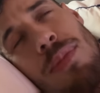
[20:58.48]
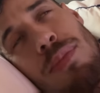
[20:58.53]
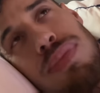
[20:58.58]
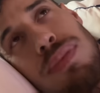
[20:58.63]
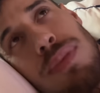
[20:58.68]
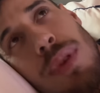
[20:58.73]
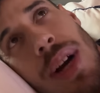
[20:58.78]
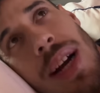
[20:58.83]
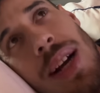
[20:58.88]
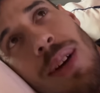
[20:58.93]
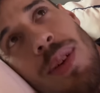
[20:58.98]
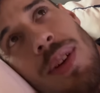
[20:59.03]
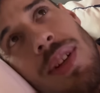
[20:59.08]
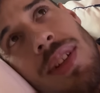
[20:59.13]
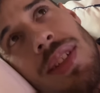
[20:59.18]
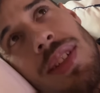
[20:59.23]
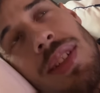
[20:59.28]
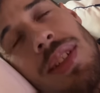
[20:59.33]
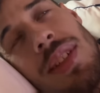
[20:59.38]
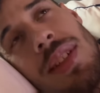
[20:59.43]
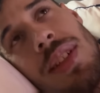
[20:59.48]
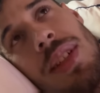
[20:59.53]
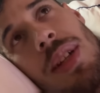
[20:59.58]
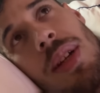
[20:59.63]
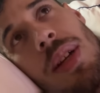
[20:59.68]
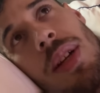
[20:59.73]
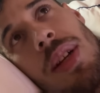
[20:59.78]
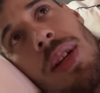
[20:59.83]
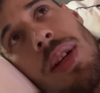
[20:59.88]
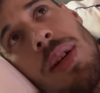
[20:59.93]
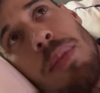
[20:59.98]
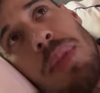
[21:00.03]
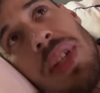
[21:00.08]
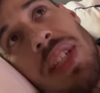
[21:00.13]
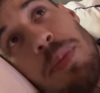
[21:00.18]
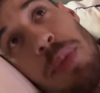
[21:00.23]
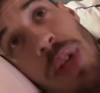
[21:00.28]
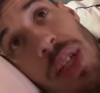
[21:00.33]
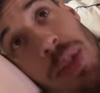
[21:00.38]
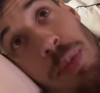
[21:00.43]
Wow.
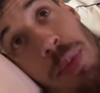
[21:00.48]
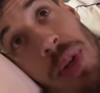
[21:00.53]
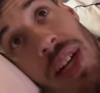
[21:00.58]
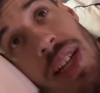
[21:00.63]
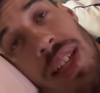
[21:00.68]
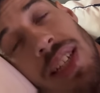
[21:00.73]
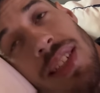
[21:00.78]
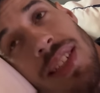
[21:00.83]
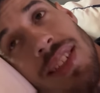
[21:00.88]
Please press play.